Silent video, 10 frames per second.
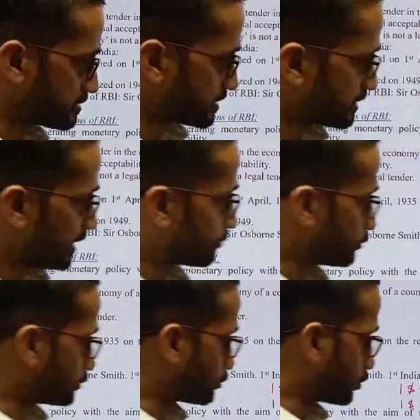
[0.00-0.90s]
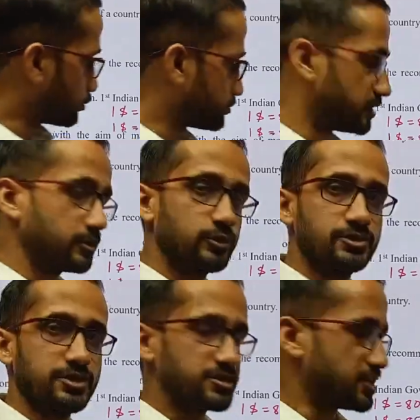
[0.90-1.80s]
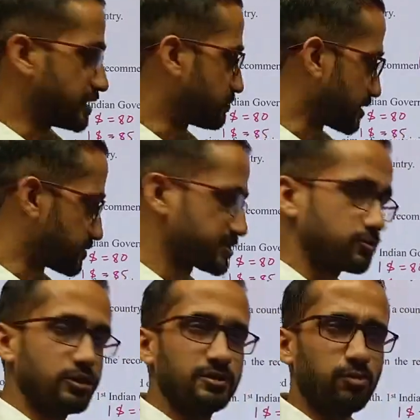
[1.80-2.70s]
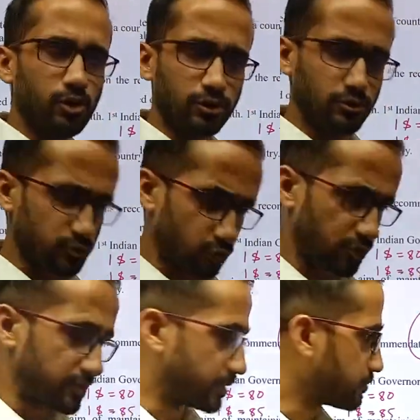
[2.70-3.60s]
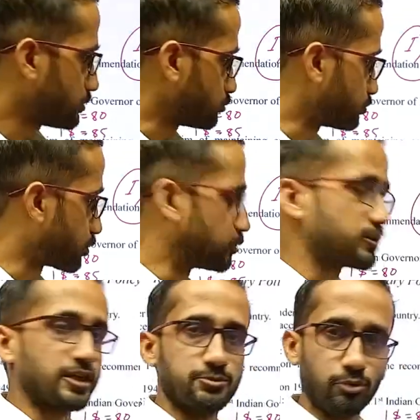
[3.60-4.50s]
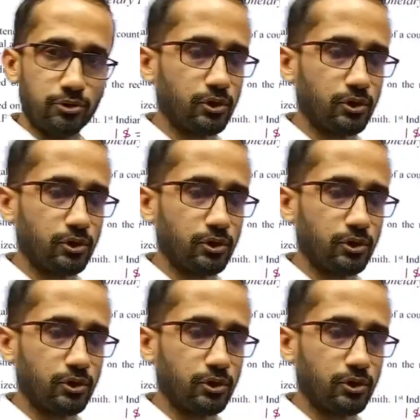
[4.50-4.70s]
So as I have already told you, devaluation is done purposefully for short term to promote export.